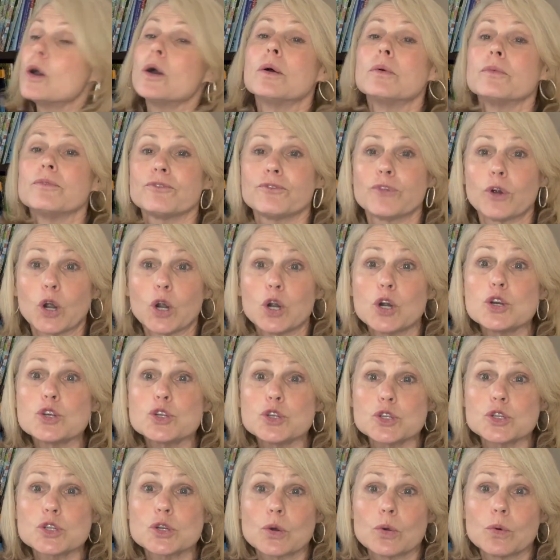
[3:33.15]

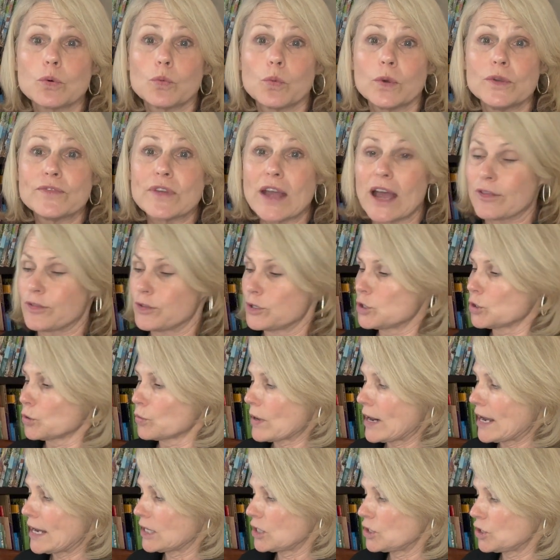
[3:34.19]
First, we've got the
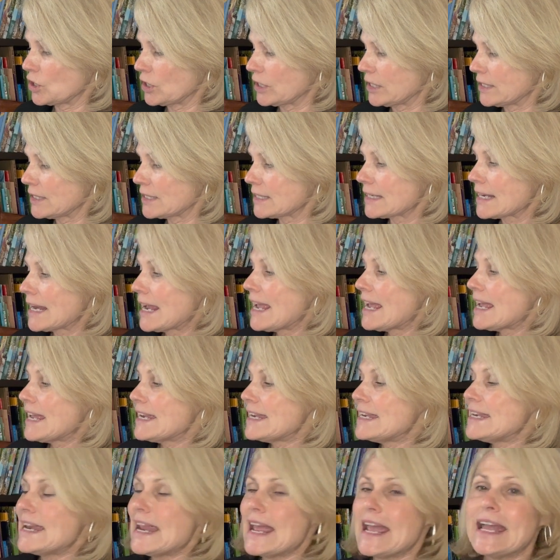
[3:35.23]
directions.
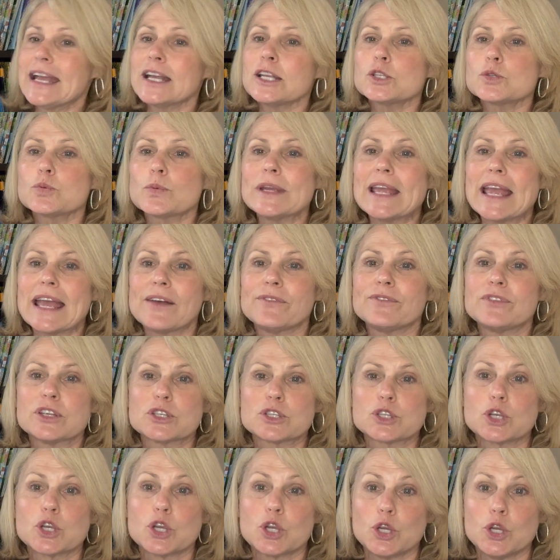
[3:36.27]
Next, we have this
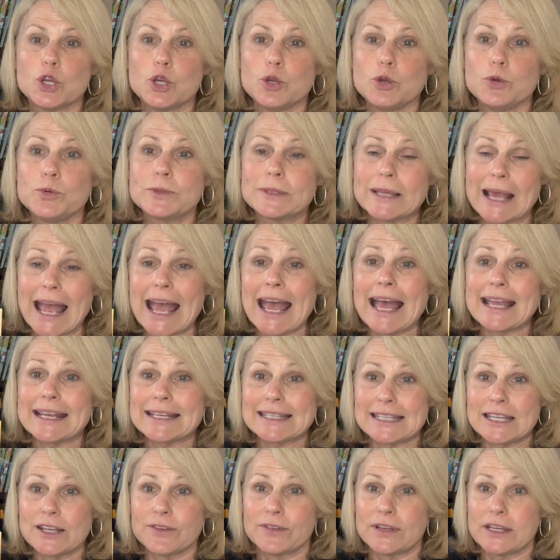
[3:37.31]
cubes
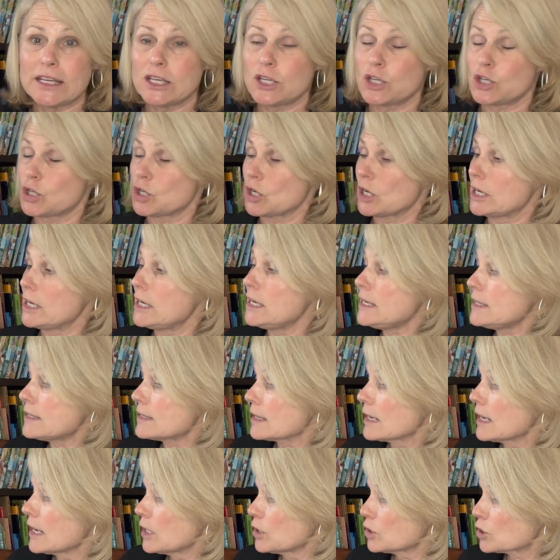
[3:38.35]
activity sheet.
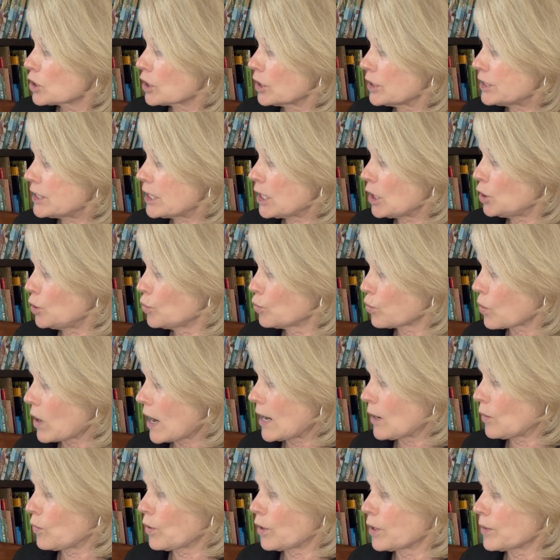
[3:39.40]
It's going to tell you
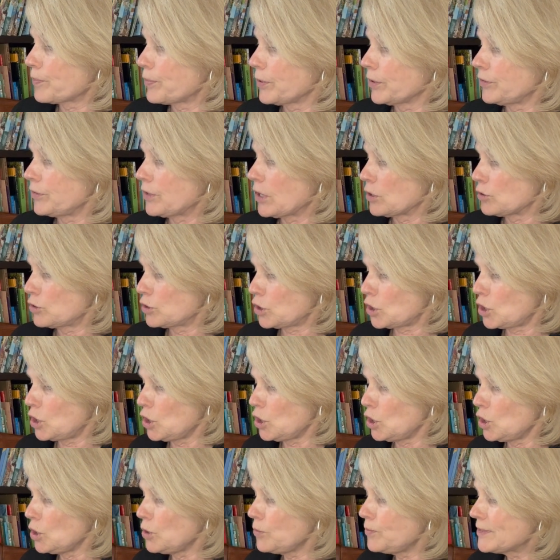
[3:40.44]
right where to put those
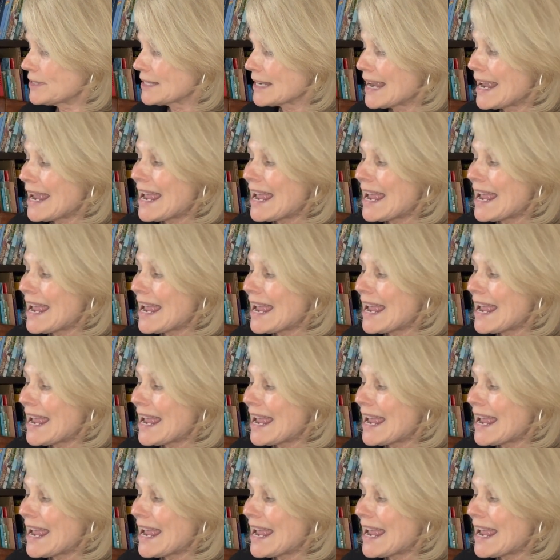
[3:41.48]
cubes.